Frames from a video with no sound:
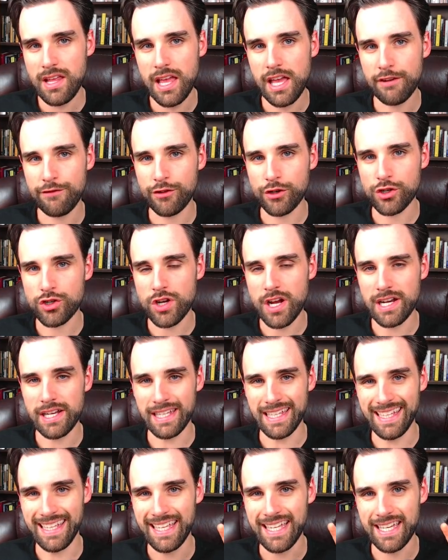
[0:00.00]
if you're trying
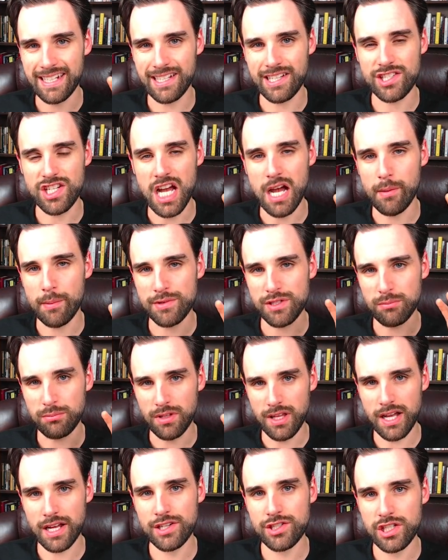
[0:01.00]
to get a job as a
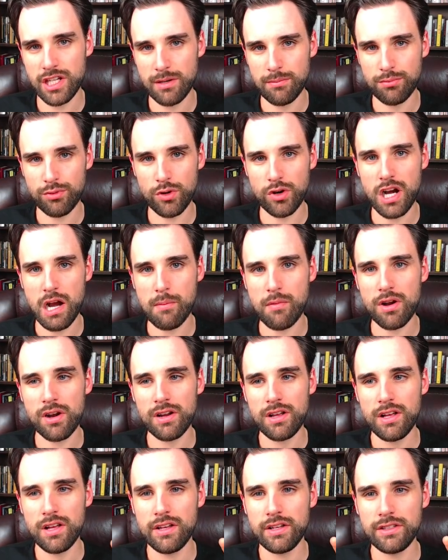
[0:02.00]
blockchain programmer.
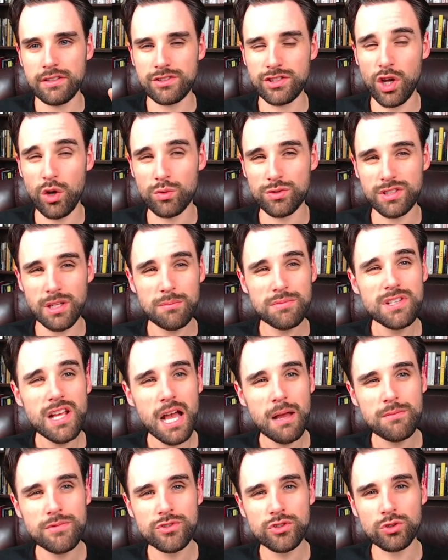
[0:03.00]
So
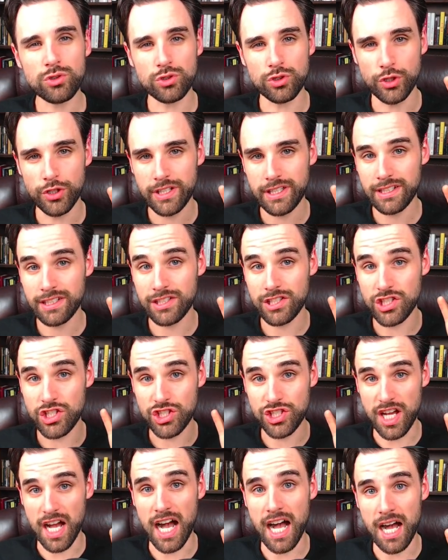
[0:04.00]
sometimes you'll look at a
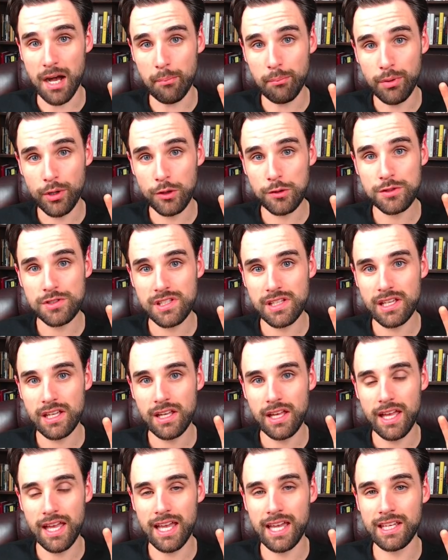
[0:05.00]
job
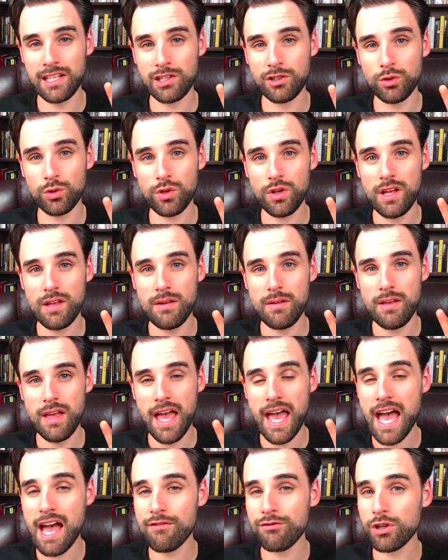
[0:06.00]
posting and it'll
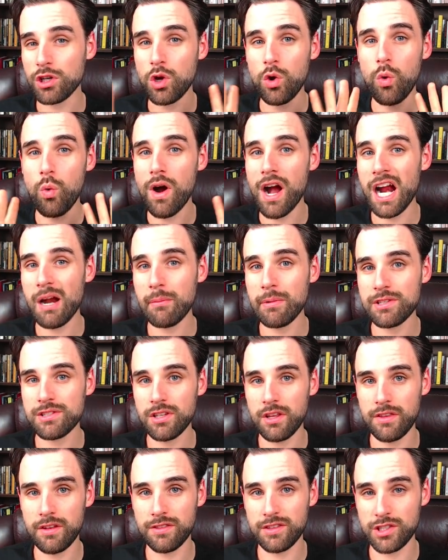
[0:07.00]
have requirements
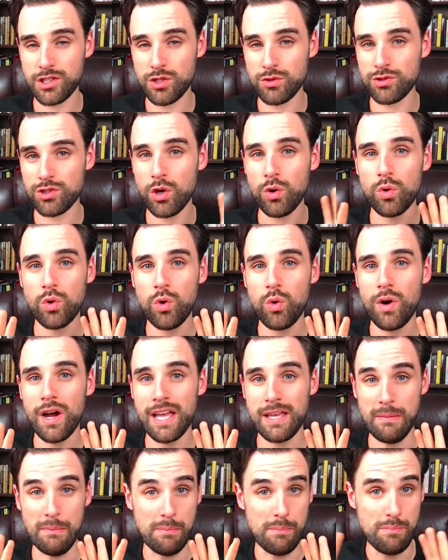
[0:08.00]
on there that you don't
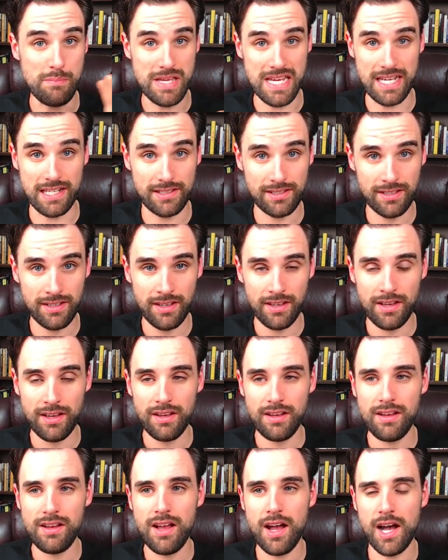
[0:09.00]
quite meet.
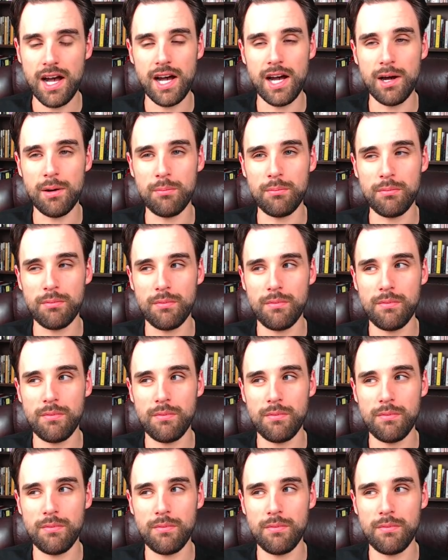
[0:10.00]
And